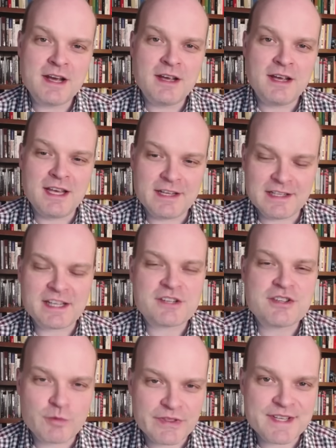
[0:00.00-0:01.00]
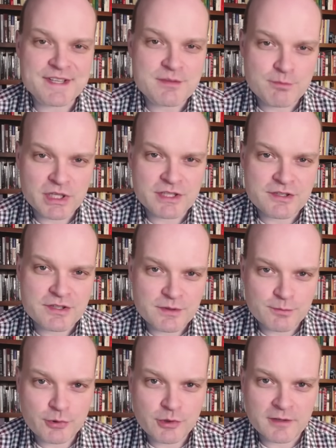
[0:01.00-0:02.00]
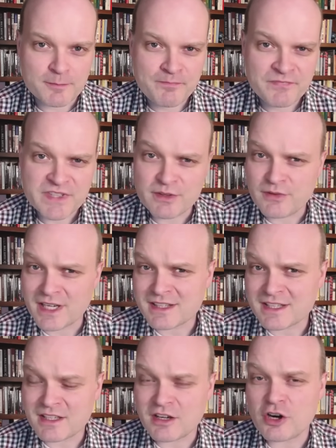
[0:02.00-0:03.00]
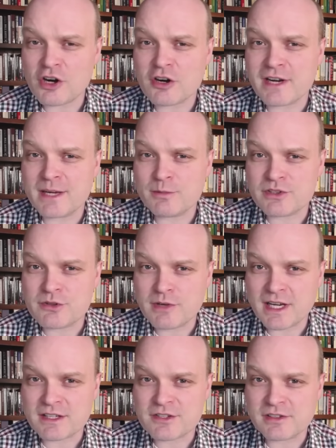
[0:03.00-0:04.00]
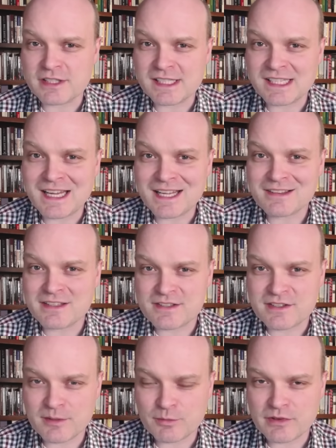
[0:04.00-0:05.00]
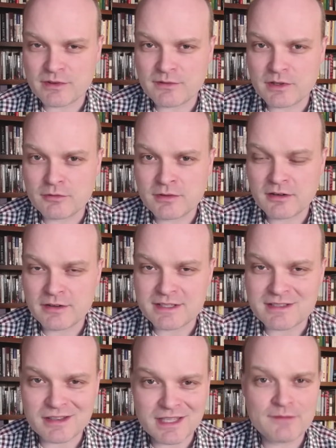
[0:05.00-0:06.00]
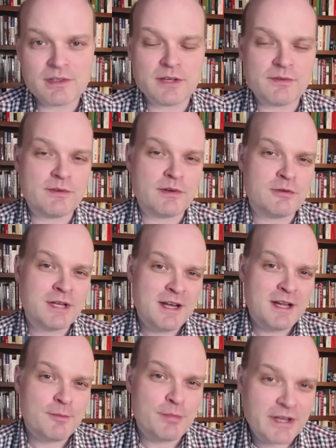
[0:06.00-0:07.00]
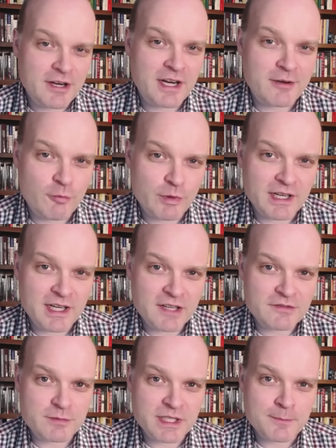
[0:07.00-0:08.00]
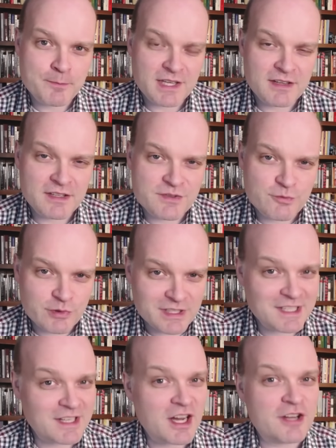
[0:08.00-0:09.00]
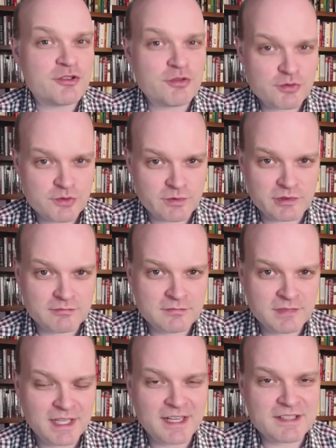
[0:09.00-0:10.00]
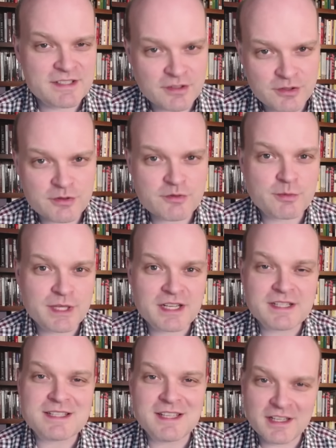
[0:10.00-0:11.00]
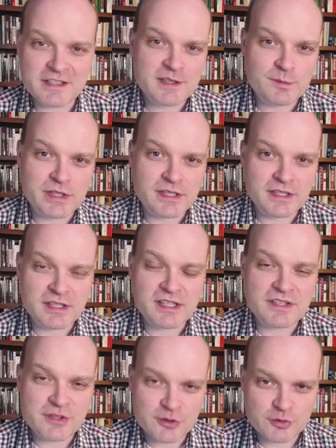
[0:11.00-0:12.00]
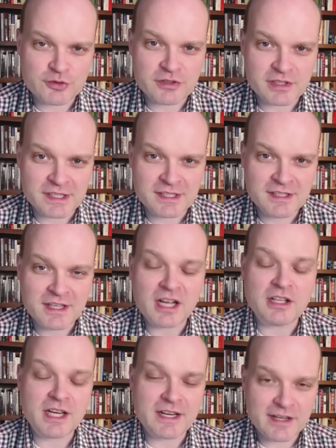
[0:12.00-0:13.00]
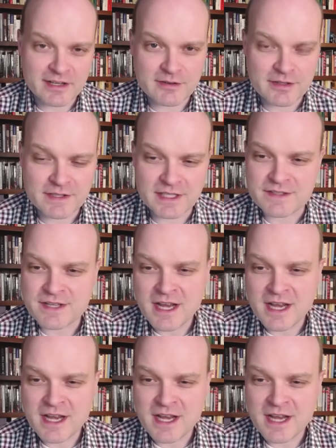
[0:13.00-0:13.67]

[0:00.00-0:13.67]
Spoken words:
an election with this much support. So the fact that they are able to actually get this number of the vote, this level of the vote, but not win a government is really unusual. And it's unusual because the NDP is usually a lot higher than this.